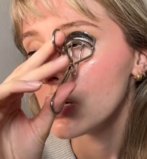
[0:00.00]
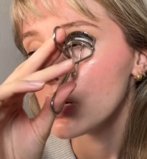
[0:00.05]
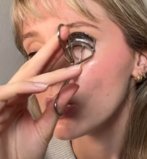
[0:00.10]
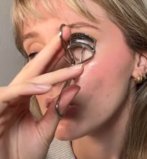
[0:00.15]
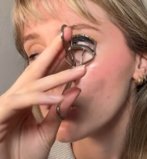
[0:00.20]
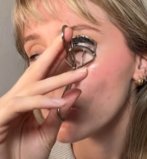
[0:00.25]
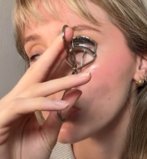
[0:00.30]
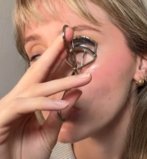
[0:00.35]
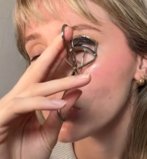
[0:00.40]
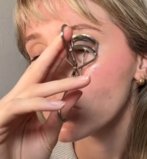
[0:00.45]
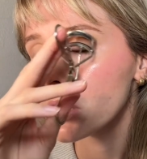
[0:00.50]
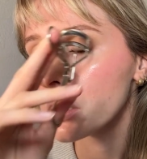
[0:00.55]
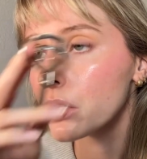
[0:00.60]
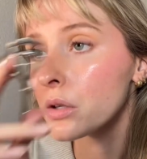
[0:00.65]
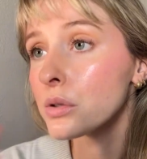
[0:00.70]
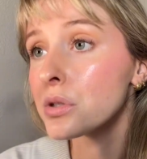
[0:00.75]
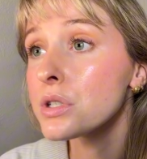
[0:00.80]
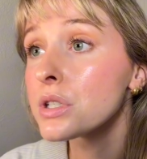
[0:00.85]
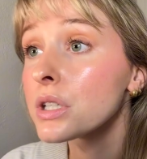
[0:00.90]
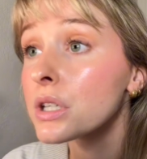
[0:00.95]
a
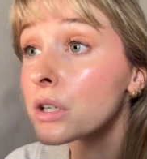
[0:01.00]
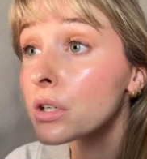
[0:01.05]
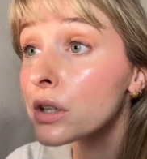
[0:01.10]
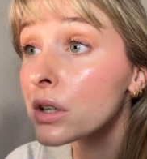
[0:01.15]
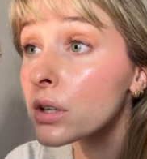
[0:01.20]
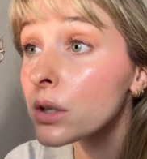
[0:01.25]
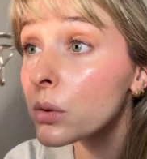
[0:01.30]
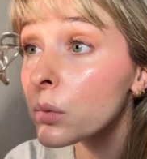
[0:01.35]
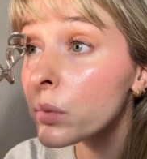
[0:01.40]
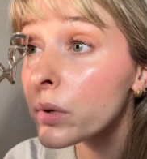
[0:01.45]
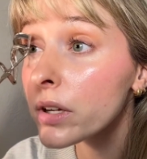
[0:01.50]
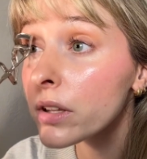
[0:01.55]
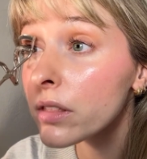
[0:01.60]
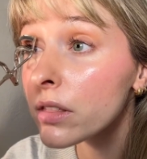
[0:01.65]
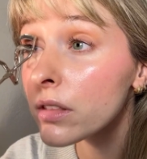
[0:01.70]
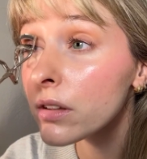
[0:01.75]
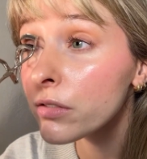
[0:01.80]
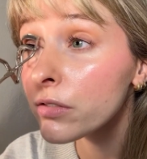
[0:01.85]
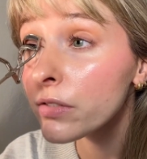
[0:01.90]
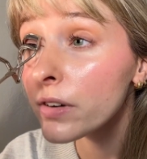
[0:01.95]
little dinner with
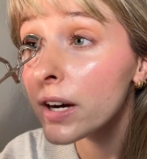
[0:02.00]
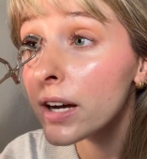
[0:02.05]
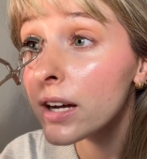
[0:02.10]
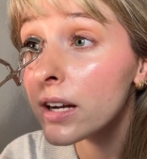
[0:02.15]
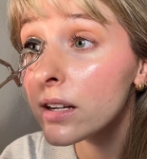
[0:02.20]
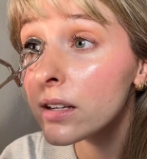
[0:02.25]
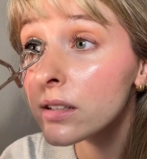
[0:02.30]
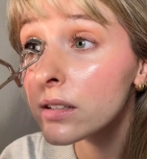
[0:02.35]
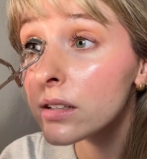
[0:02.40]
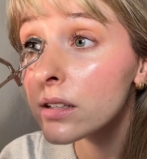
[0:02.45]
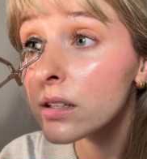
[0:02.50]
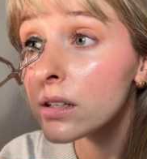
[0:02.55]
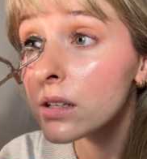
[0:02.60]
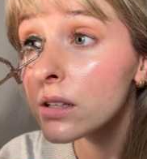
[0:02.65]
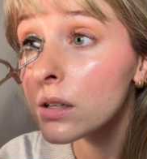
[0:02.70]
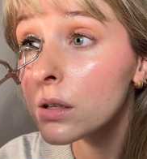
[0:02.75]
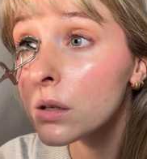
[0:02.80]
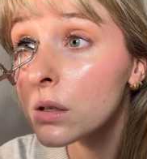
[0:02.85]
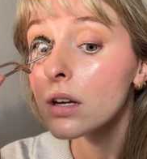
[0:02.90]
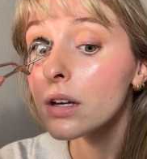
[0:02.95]
a friend.
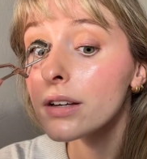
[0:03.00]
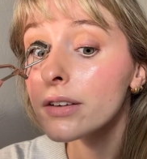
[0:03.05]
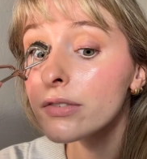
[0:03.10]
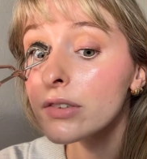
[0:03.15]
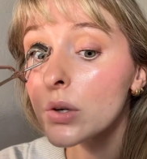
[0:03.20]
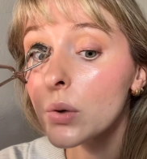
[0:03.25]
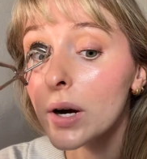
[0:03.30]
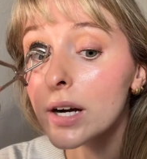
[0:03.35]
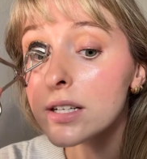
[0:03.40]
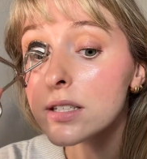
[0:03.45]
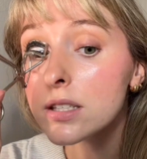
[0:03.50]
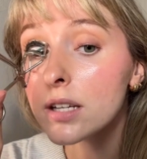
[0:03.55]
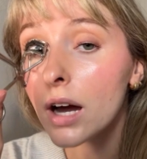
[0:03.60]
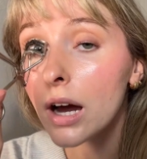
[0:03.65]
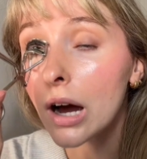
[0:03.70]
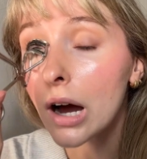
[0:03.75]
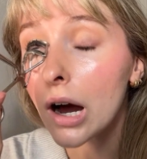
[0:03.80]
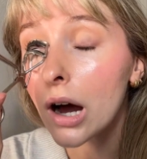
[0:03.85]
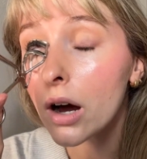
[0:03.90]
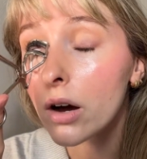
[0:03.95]
If you guys
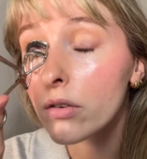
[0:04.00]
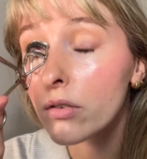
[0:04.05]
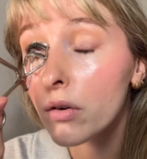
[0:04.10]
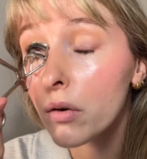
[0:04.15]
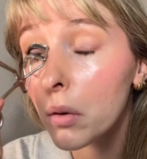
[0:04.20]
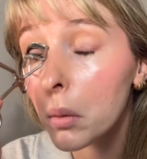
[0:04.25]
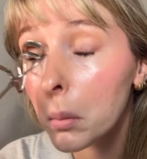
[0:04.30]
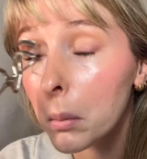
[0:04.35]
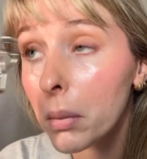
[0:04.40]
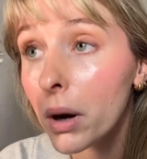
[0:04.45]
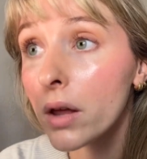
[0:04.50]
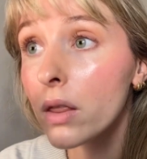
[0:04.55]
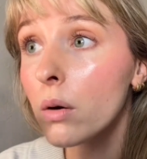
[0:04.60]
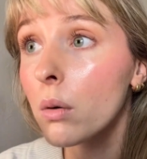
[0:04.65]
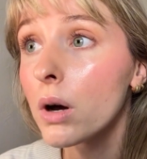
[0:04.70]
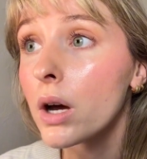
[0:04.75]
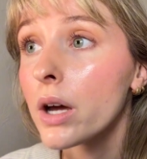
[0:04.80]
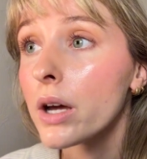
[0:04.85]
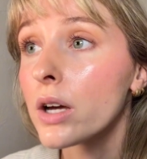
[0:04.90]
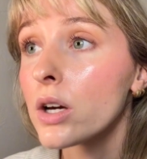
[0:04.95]
have, by the
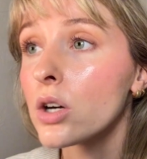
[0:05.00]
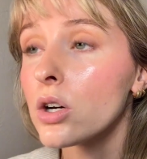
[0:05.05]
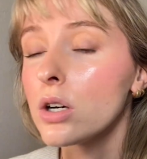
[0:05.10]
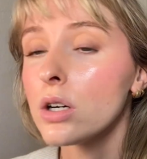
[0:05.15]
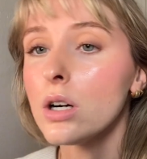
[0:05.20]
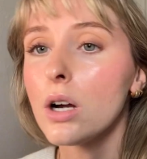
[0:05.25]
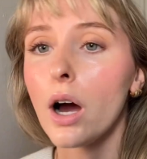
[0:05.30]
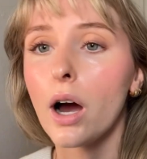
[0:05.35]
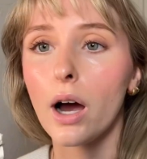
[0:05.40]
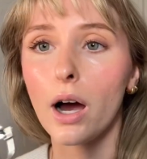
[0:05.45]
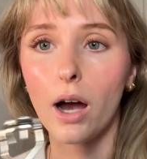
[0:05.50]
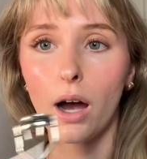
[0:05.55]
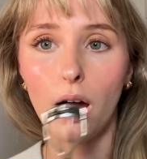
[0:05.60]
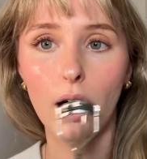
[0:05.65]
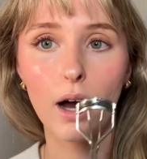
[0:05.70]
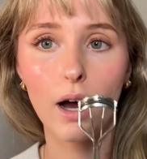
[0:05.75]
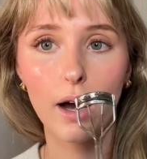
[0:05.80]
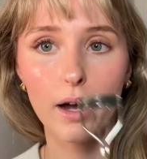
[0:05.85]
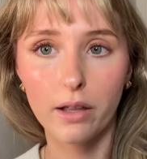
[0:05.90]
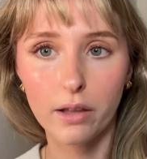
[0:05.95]
way, good
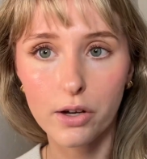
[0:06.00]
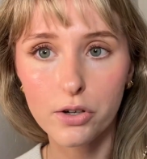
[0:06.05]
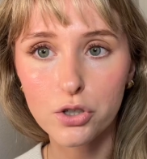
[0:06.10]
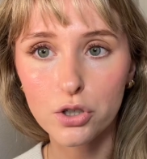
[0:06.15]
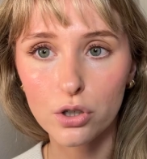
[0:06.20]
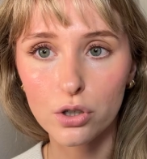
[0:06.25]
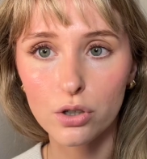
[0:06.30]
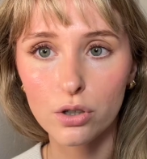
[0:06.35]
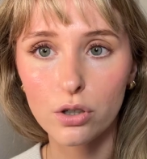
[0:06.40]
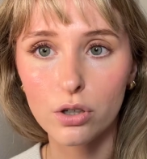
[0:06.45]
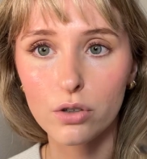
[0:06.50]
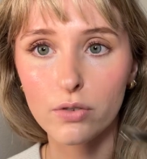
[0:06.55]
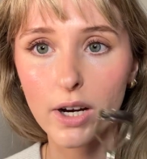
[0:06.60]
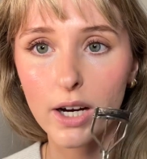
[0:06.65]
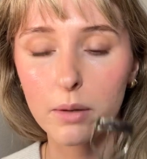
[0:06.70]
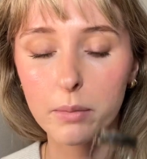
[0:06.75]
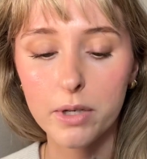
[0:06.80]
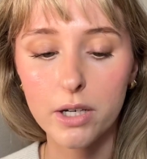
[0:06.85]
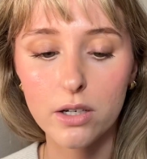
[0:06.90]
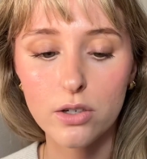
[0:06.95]
eyelash curler
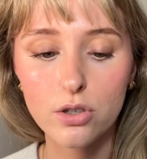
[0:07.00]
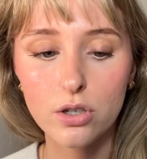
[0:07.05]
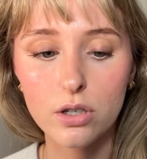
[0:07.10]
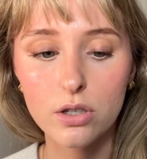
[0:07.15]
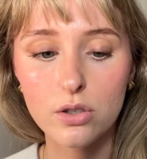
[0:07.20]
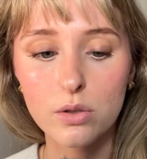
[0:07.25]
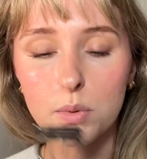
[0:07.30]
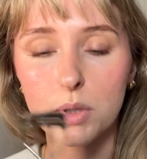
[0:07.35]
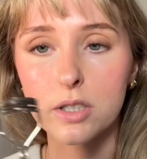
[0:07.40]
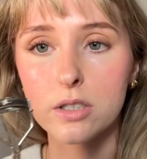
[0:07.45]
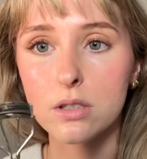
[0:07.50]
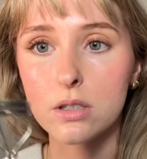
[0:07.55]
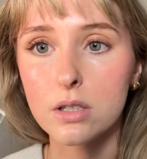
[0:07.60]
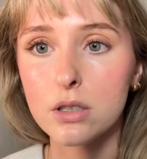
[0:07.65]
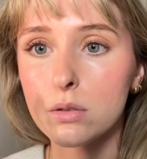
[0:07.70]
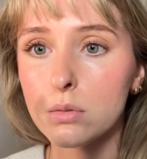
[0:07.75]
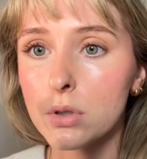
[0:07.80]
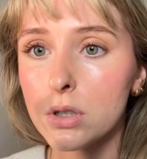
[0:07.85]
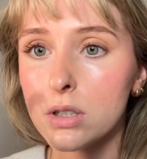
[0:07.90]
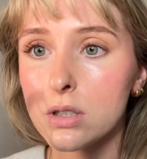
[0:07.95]
recommendations, because
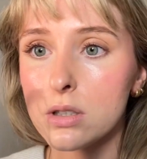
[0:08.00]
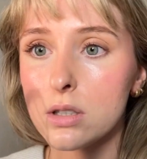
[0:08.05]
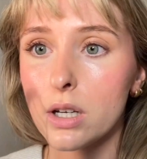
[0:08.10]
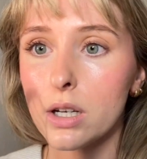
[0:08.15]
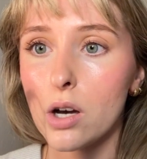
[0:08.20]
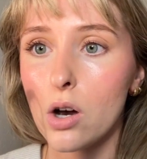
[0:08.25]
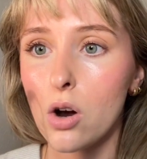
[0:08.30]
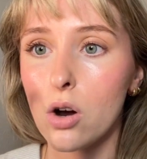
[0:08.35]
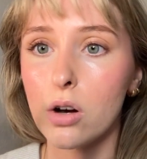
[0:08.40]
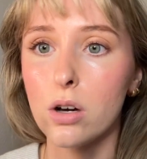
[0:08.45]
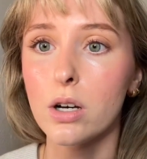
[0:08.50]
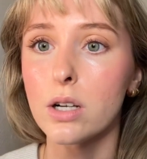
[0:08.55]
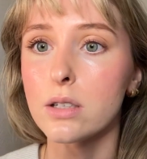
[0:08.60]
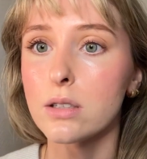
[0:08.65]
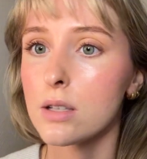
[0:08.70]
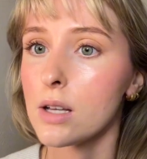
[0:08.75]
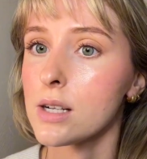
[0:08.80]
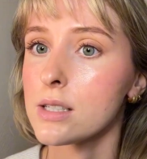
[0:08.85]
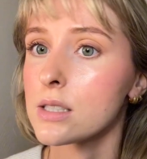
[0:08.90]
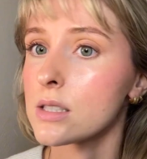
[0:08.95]
this one is like on
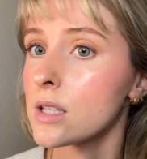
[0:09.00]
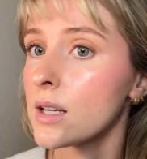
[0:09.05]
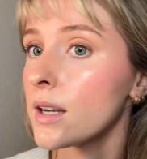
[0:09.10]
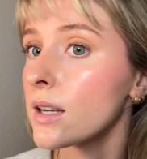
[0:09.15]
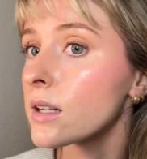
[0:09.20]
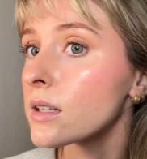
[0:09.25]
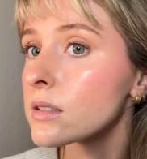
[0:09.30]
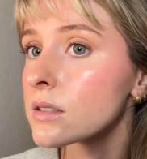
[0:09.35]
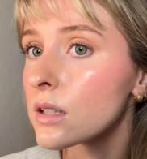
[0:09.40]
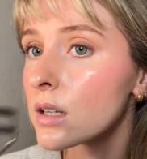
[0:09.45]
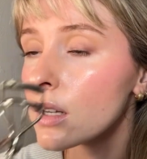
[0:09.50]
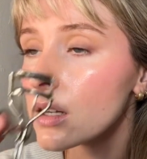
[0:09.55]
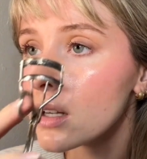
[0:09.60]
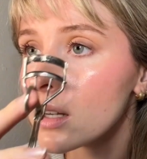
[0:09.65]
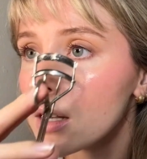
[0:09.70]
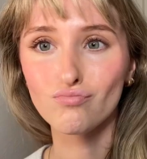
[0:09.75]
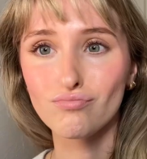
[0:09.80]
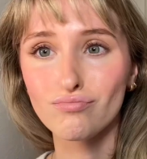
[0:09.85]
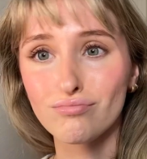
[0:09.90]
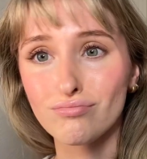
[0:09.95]
its last legs.
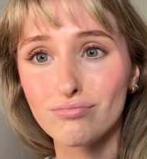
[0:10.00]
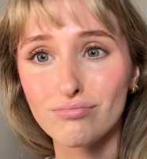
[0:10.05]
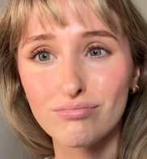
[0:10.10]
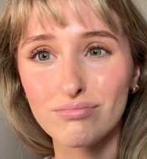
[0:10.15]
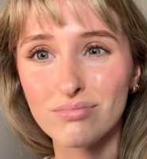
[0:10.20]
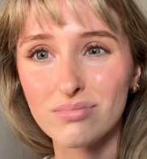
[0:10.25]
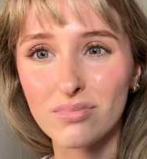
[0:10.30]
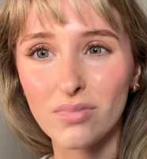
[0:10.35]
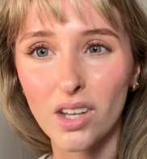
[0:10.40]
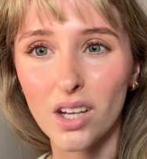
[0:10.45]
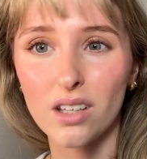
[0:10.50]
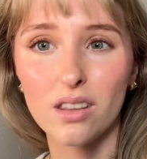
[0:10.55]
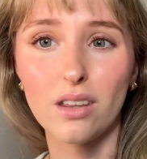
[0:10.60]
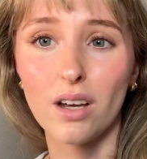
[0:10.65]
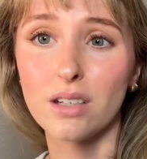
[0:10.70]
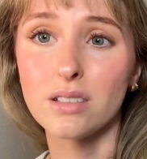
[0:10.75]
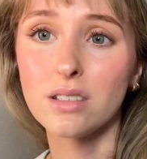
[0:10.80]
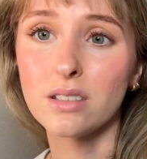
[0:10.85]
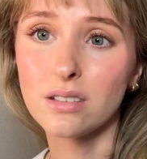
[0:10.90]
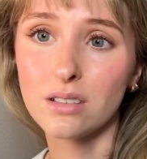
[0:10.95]
Like
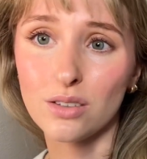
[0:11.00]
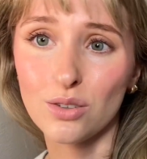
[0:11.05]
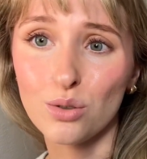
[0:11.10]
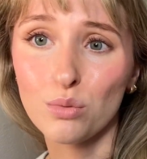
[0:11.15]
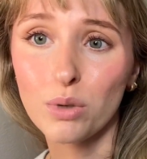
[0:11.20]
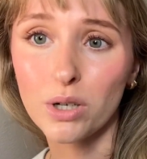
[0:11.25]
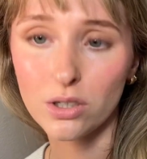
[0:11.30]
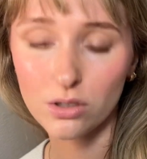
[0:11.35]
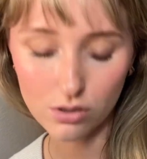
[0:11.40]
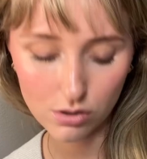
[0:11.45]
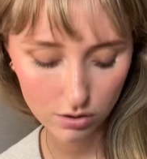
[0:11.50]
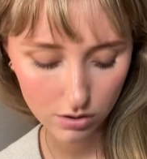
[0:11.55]
that didn't do much.